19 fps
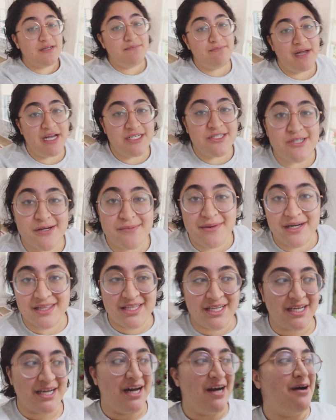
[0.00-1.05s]
them measured a
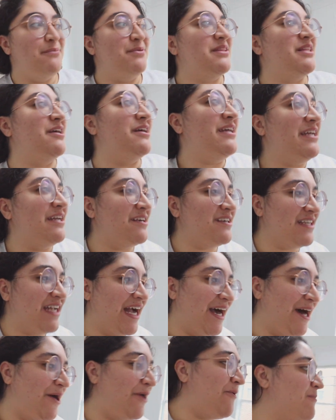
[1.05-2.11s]
month ago, but they're here
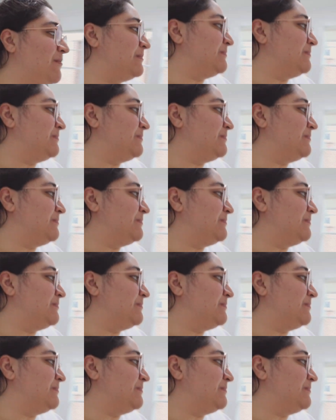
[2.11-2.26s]
now. I